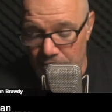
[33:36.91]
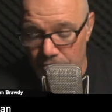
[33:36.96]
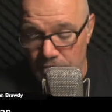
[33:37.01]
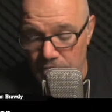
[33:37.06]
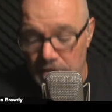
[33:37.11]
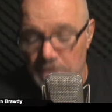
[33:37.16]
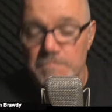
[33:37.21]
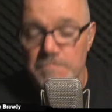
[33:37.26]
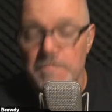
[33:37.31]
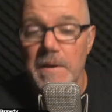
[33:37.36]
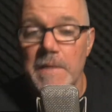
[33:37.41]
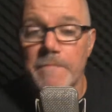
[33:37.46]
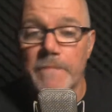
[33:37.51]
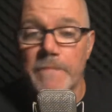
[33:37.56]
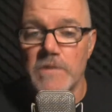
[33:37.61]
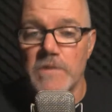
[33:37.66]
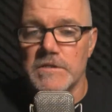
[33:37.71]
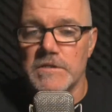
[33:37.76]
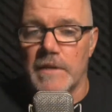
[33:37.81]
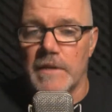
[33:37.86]
That's me
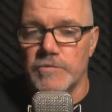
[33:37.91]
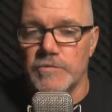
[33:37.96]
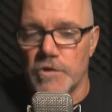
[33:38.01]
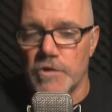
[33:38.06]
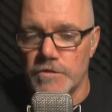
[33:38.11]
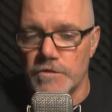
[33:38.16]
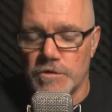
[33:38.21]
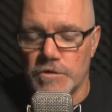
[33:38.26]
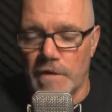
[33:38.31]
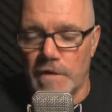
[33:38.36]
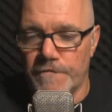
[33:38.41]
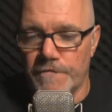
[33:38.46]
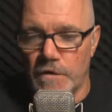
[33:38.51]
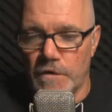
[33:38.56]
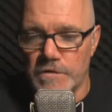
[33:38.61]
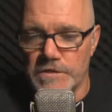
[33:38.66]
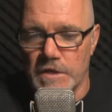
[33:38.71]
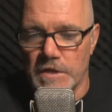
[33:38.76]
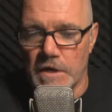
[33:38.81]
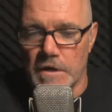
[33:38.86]
personally. I'm sure there's great
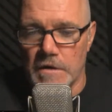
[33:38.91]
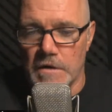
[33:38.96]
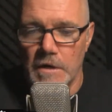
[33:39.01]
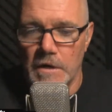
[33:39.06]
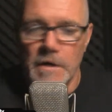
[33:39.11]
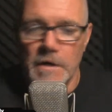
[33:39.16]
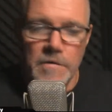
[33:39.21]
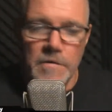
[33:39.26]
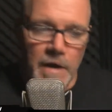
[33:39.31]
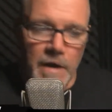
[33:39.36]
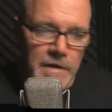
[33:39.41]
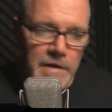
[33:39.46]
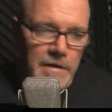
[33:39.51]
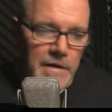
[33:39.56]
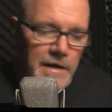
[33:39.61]
folks there, right?